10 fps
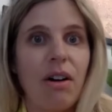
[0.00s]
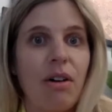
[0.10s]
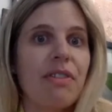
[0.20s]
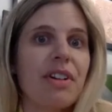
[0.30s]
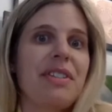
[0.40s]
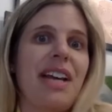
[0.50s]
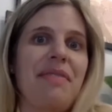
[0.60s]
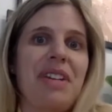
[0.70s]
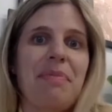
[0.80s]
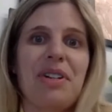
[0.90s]
Over
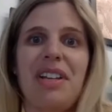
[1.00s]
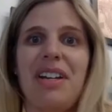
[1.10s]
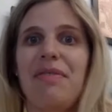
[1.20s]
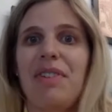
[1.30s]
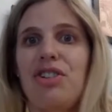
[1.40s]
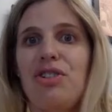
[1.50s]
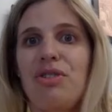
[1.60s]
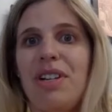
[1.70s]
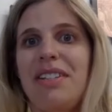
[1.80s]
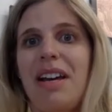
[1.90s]
70% of our
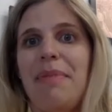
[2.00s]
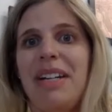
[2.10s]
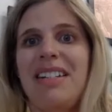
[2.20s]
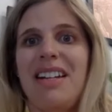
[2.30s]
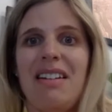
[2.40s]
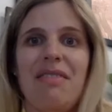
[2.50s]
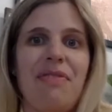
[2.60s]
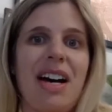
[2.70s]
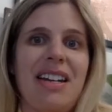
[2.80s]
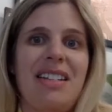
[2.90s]
students have been
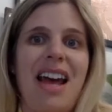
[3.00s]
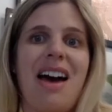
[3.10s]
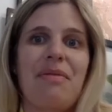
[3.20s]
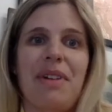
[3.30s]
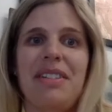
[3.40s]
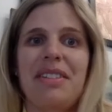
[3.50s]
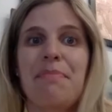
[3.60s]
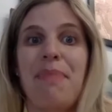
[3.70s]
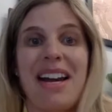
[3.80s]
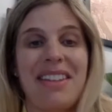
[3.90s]
identified as at risk
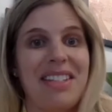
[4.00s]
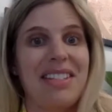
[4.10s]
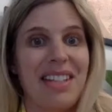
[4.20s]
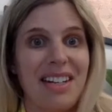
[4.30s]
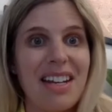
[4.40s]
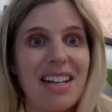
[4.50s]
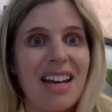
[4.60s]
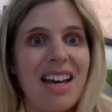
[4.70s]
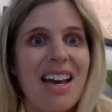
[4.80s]
by the city,